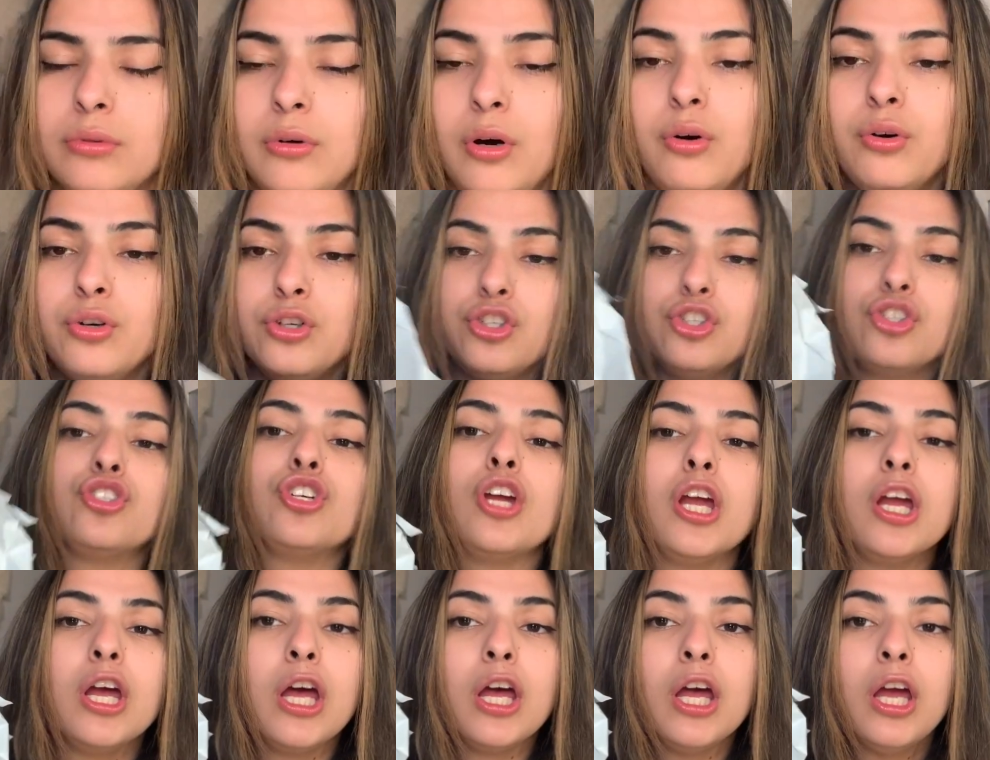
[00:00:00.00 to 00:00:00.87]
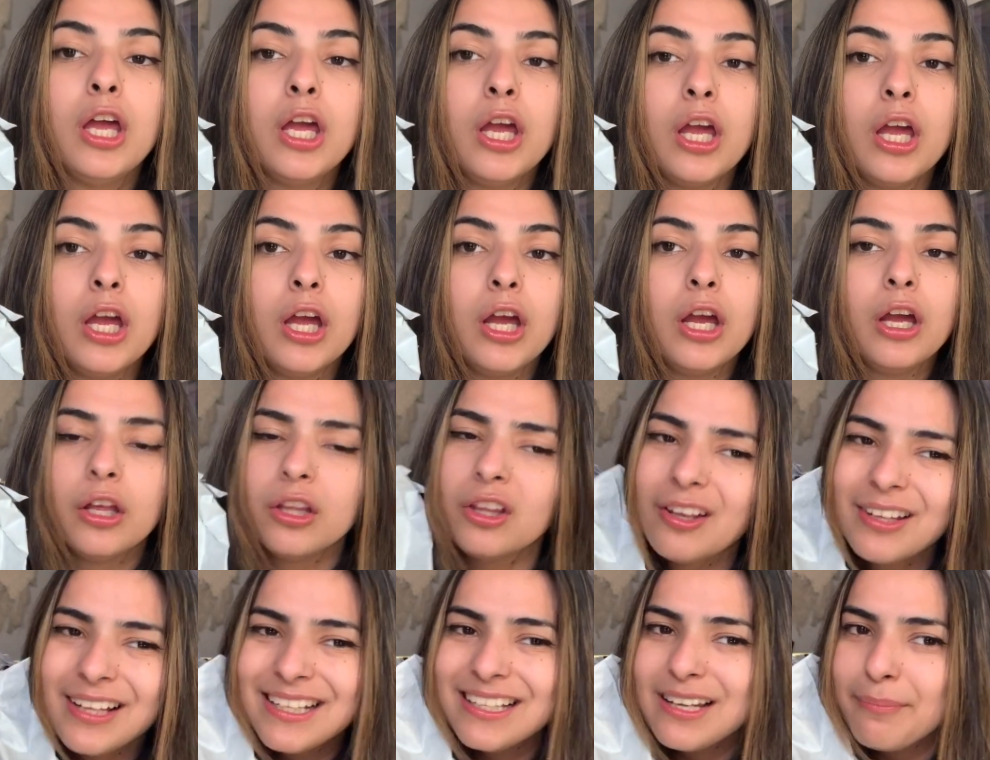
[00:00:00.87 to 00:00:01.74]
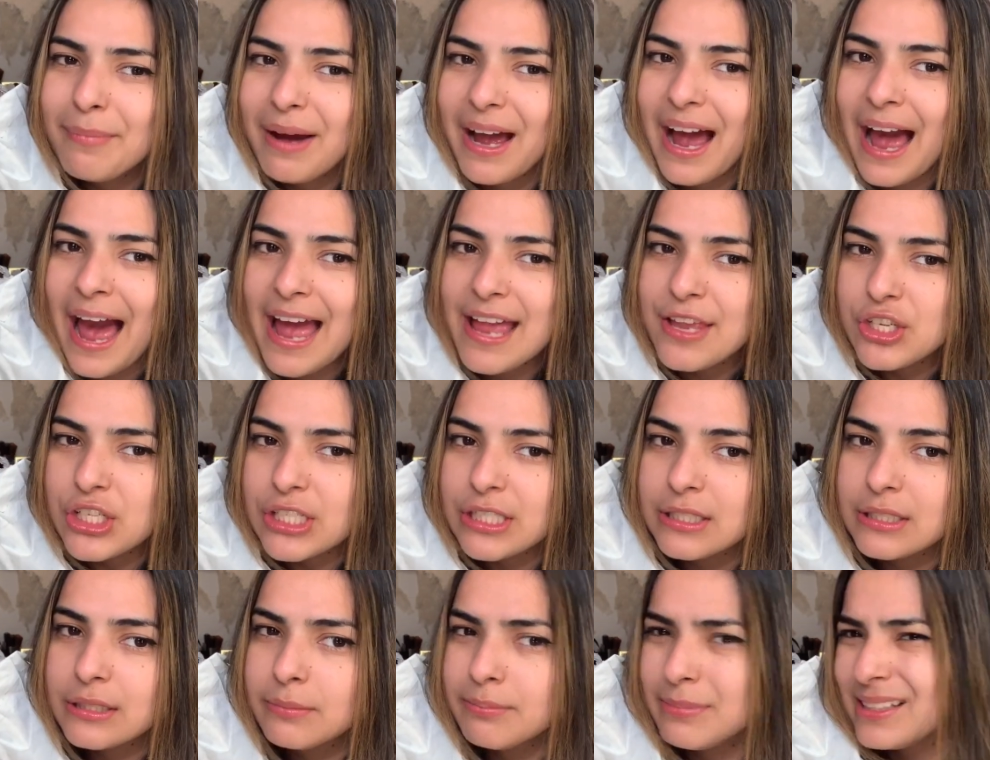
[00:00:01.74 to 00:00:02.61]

Oh shit. No, that's not my address.